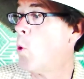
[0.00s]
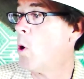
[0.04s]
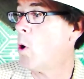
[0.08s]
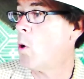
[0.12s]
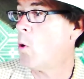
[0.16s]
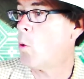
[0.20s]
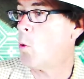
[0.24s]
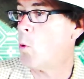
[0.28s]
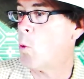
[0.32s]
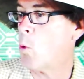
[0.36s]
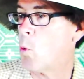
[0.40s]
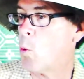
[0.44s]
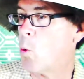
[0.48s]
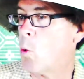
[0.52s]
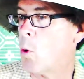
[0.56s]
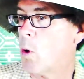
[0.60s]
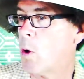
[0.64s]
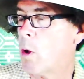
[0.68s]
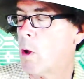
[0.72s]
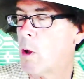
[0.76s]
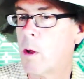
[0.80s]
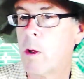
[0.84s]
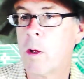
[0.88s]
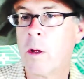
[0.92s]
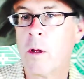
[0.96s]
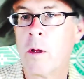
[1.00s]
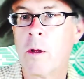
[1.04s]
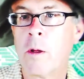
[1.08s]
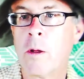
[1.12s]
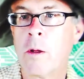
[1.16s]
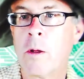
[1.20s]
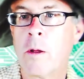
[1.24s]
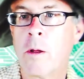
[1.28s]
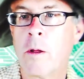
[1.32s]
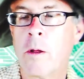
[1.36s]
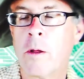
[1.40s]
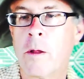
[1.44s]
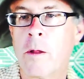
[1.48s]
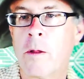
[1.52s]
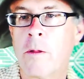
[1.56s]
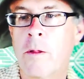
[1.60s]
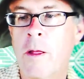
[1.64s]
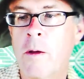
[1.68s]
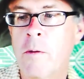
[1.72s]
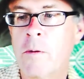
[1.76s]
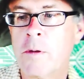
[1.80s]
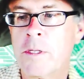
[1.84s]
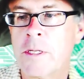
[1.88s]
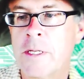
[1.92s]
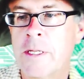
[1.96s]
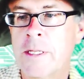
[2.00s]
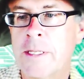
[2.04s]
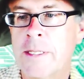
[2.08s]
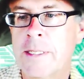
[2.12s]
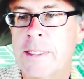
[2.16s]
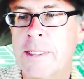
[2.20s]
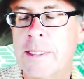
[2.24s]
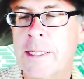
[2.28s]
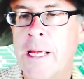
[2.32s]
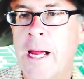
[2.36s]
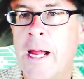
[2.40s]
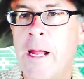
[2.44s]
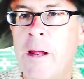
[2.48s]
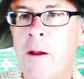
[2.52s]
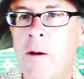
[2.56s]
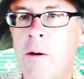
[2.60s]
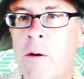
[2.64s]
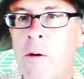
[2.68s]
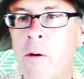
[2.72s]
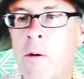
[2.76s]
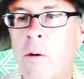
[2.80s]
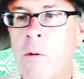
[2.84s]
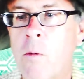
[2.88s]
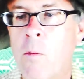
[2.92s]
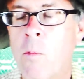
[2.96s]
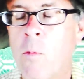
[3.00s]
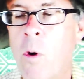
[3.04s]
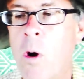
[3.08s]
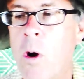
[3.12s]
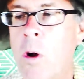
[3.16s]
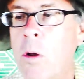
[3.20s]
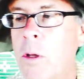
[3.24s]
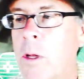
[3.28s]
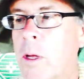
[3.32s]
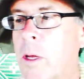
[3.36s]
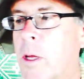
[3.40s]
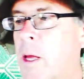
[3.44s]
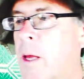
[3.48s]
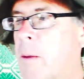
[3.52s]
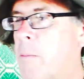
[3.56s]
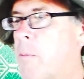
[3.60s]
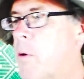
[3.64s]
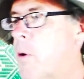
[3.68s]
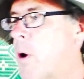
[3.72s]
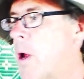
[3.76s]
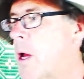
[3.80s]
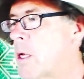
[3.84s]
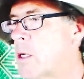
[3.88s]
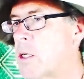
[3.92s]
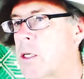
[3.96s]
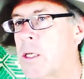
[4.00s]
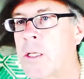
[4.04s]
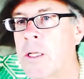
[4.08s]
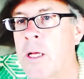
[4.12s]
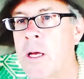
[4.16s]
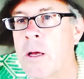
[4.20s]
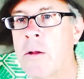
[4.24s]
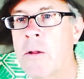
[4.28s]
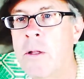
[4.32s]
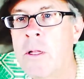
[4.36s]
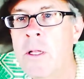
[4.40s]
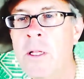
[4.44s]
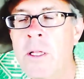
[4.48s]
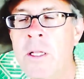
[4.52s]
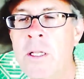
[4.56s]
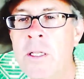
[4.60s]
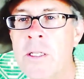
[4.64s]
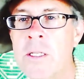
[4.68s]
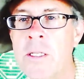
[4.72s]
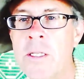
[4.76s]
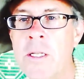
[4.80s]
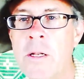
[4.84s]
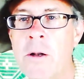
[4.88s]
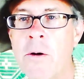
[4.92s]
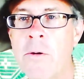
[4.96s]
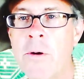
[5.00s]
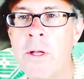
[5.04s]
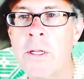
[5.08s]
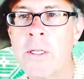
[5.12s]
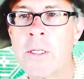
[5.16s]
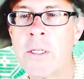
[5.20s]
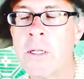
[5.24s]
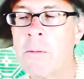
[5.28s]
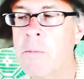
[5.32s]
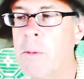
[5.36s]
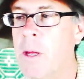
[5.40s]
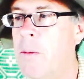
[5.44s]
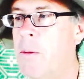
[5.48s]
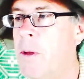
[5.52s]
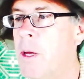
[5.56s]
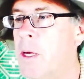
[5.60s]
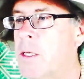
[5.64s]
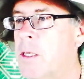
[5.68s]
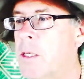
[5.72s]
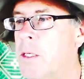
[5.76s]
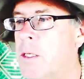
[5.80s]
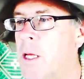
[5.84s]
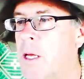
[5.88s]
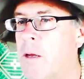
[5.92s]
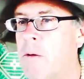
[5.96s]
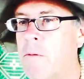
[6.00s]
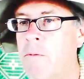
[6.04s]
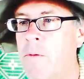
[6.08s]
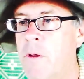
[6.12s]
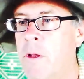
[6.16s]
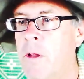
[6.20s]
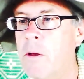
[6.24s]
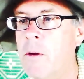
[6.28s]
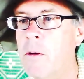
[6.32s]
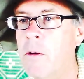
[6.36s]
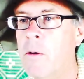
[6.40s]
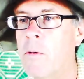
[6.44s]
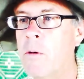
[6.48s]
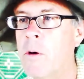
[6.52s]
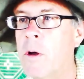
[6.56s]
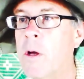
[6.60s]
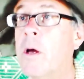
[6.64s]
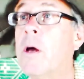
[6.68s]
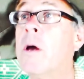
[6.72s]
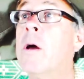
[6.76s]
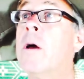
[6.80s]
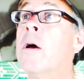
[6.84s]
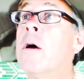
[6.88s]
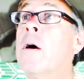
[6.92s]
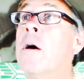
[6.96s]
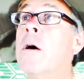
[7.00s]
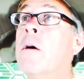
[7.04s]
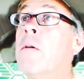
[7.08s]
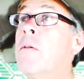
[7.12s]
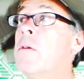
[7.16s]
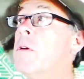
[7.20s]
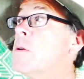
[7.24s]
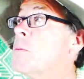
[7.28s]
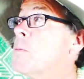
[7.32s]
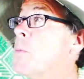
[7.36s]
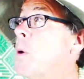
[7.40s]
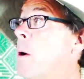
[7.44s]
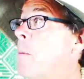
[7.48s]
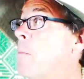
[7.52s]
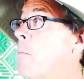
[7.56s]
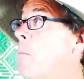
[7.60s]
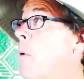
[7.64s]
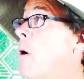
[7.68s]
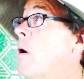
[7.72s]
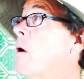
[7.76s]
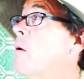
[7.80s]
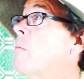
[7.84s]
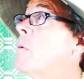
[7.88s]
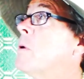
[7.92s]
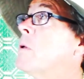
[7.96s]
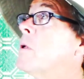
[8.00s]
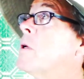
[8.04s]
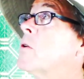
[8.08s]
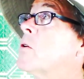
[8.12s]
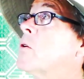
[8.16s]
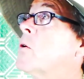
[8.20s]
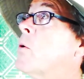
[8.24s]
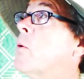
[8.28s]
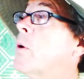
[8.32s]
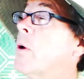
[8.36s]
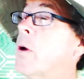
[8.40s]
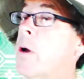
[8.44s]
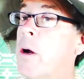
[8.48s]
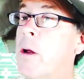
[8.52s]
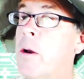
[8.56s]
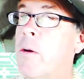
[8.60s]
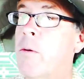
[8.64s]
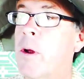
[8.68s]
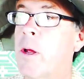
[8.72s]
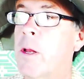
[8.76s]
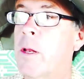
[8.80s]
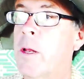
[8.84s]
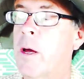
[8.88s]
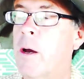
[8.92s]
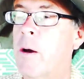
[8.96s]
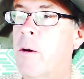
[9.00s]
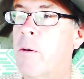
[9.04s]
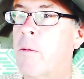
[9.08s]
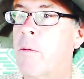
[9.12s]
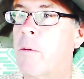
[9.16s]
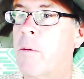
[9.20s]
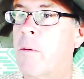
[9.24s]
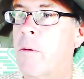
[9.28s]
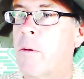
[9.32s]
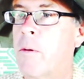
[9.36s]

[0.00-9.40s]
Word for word: Whoa. That was an entire walnut came crashing down. This is interesting. Maybe I should take a video of this bombardment that's going on right now.